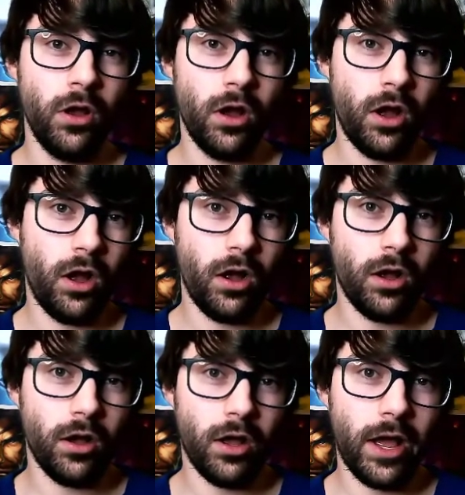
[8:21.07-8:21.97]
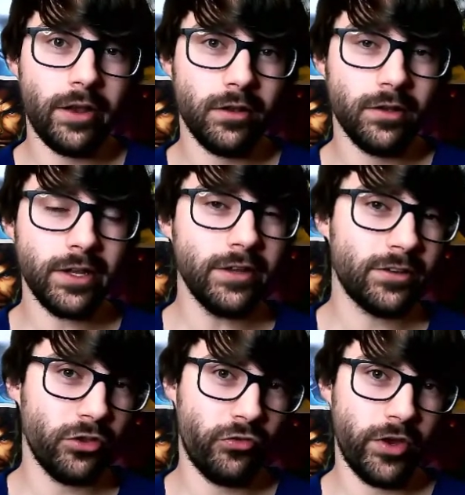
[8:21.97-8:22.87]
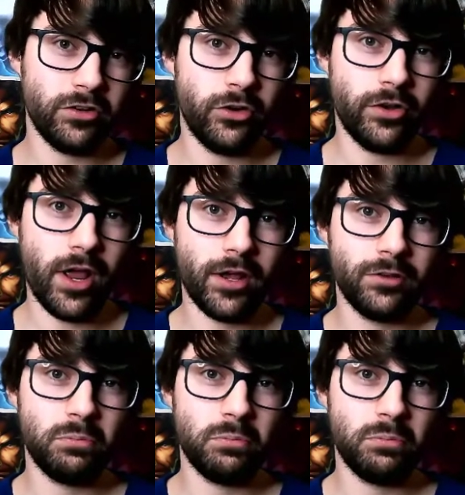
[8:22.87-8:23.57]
at least the Viktor decks,